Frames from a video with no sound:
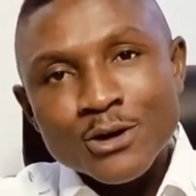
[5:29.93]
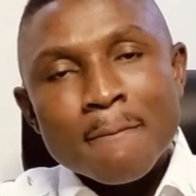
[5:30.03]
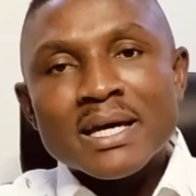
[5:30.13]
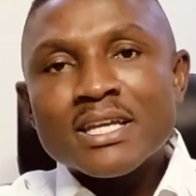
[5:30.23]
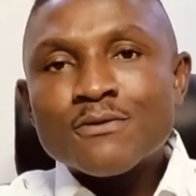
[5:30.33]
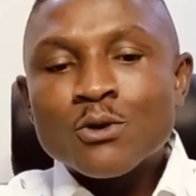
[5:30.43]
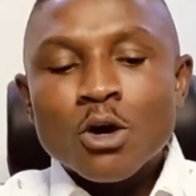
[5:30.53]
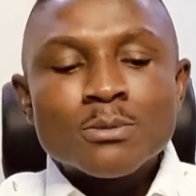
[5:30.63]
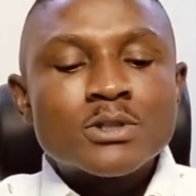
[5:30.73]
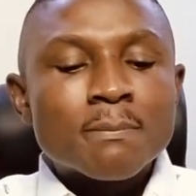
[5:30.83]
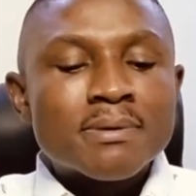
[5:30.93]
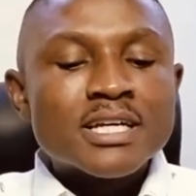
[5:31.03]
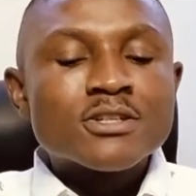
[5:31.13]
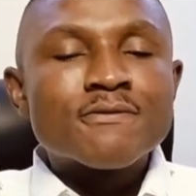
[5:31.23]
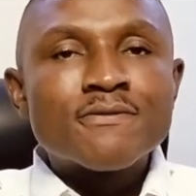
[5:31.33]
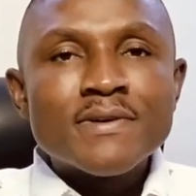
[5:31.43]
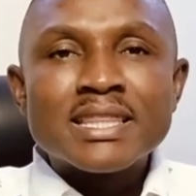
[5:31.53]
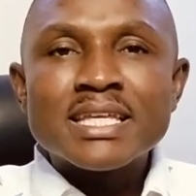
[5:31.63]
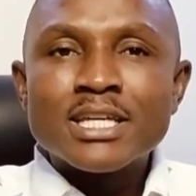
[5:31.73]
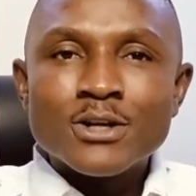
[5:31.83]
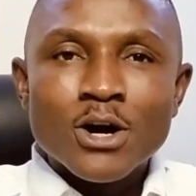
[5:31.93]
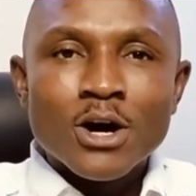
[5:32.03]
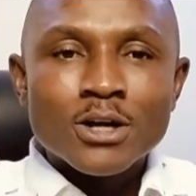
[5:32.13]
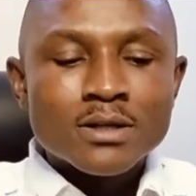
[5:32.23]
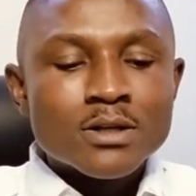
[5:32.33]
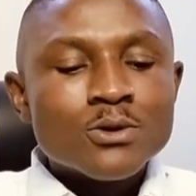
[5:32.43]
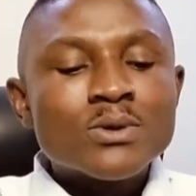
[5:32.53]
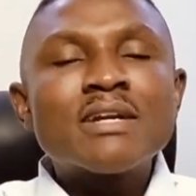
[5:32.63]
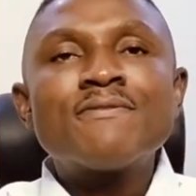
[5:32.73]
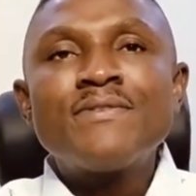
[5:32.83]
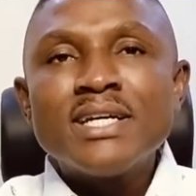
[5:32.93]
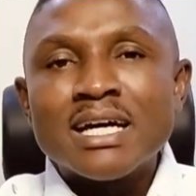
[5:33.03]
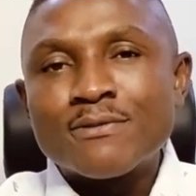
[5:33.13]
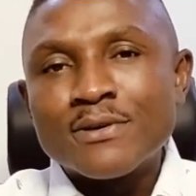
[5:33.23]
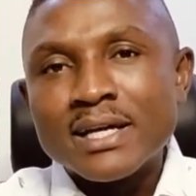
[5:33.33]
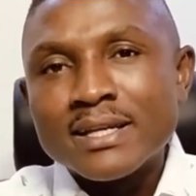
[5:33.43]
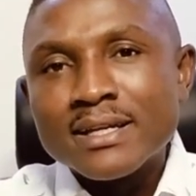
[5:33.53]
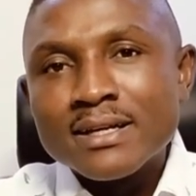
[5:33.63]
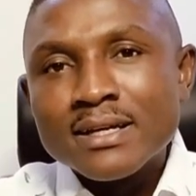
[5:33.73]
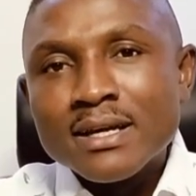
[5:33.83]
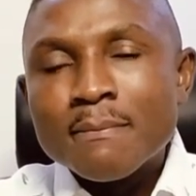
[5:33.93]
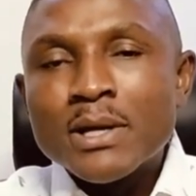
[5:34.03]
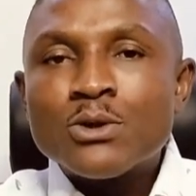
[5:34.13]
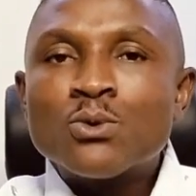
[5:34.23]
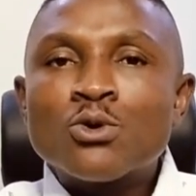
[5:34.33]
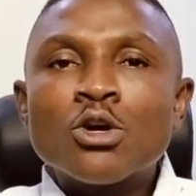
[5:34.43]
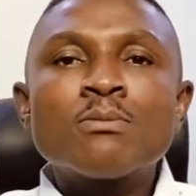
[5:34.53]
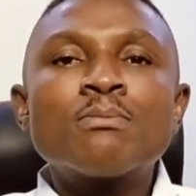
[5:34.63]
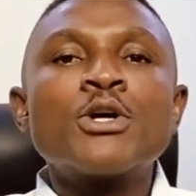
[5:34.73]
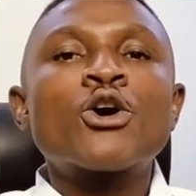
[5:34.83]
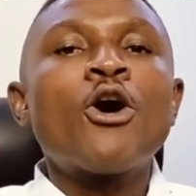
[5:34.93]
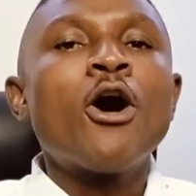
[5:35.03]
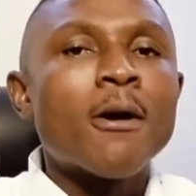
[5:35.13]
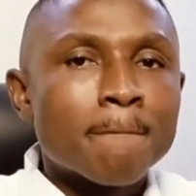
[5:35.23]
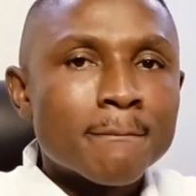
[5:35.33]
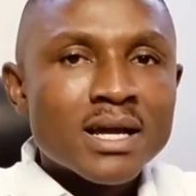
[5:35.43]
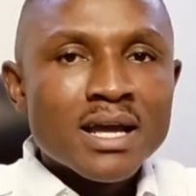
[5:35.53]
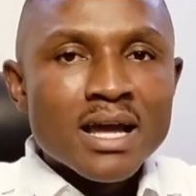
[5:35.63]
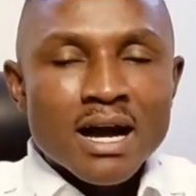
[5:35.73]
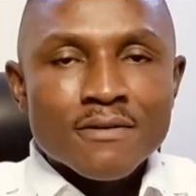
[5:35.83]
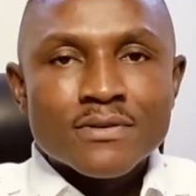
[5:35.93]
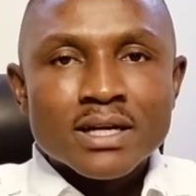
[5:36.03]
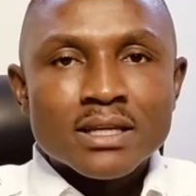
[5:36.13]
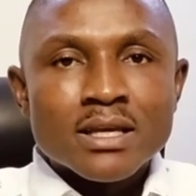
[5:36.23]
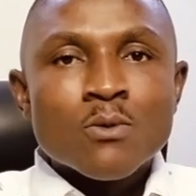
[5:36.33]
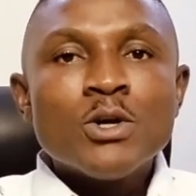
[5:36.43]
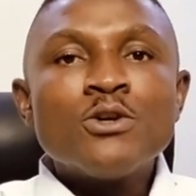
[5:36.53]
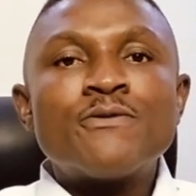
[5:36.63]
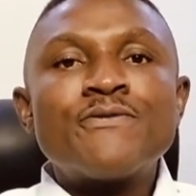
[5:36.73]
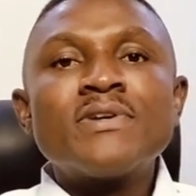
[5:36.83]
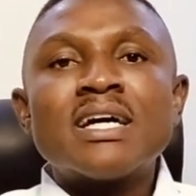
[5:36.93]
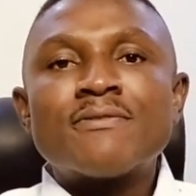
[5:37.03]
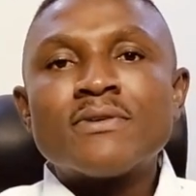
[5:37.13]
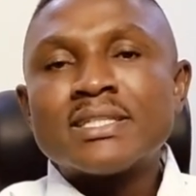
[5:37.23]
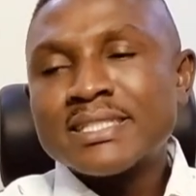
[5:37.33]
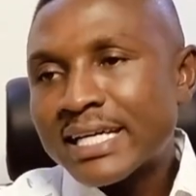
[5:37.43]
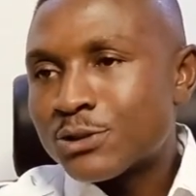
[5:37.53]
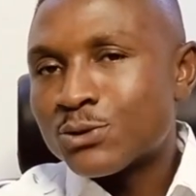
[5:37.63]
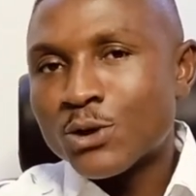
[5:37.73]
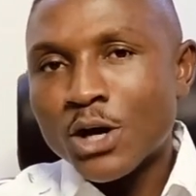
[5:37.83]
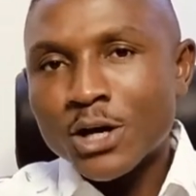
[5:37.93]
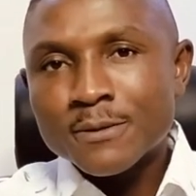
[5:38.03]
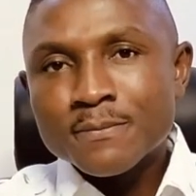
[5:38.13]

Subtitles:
But if you come to a place of faith in God, you can feel afraid, but you will not become afraid. When you feel afraid, take it to God.